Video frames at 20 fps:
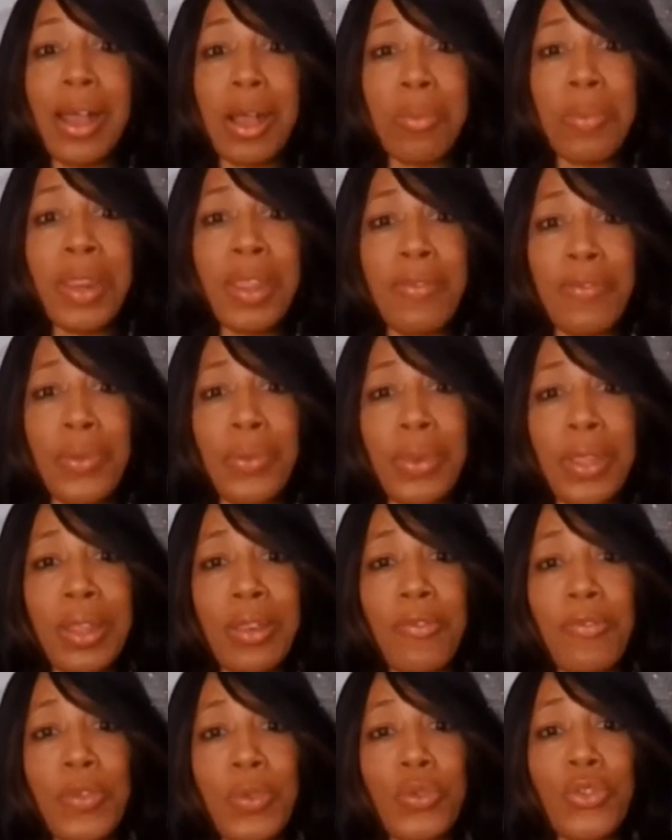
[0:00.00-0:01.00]
How many of you need
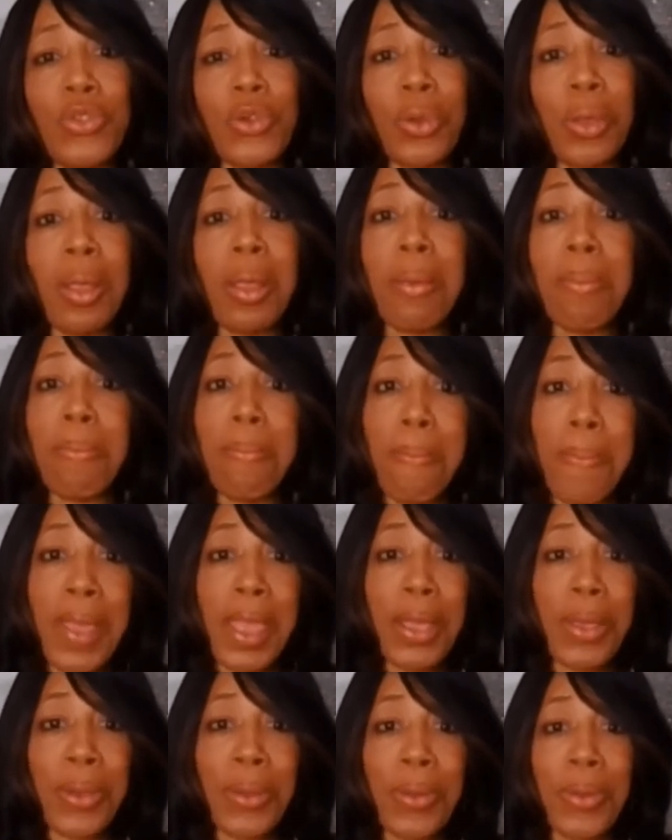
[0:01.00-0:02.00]
a future
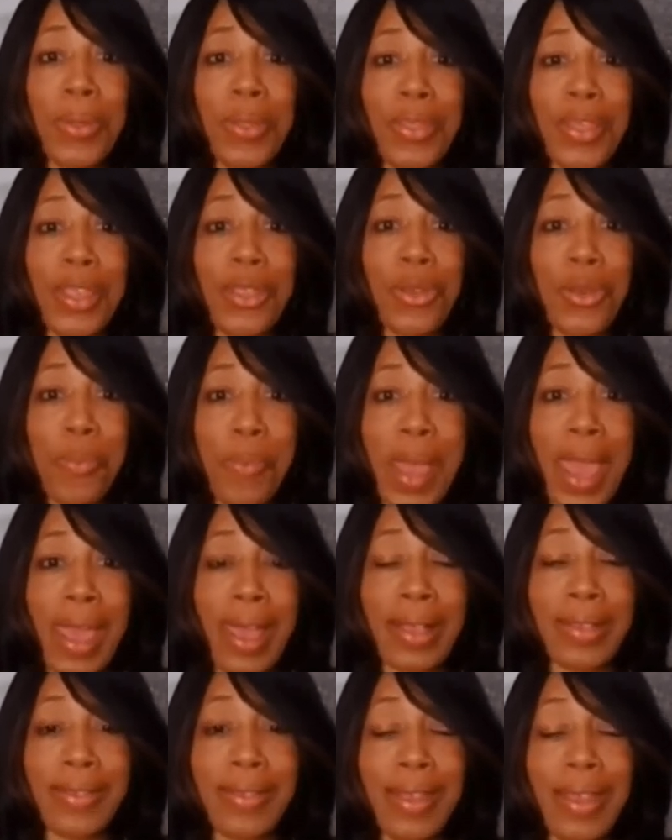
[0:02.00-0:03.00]
bigger than your
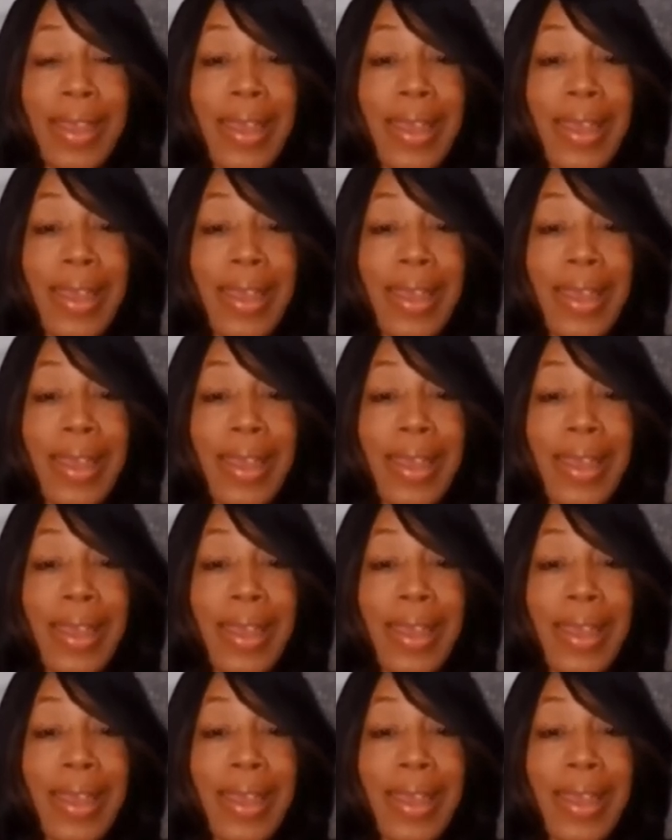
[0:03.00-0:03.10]
past?